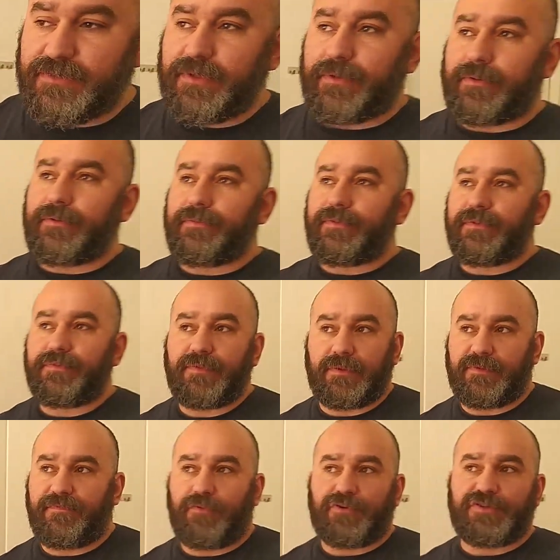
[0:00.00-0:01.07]
it
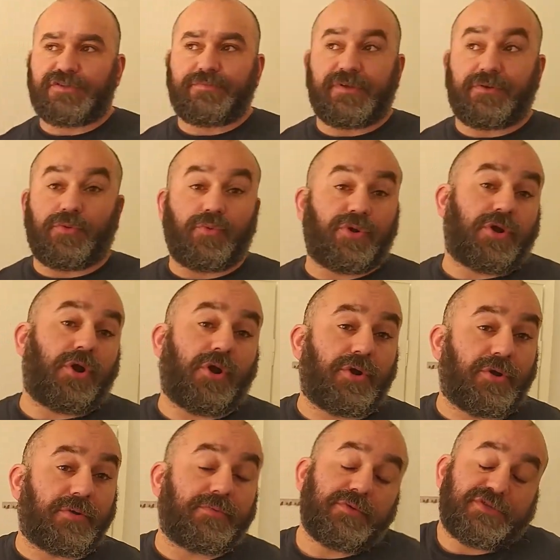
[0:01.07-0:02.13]
forces me to work
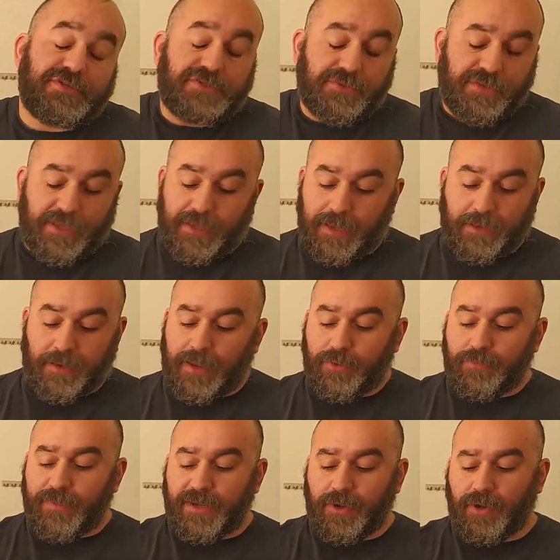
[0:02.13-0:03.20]
harder, which is okay. I
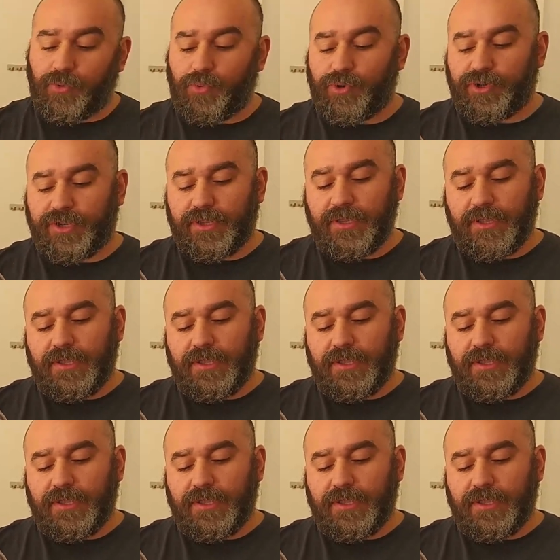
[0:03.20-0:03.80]
don't mind hard work.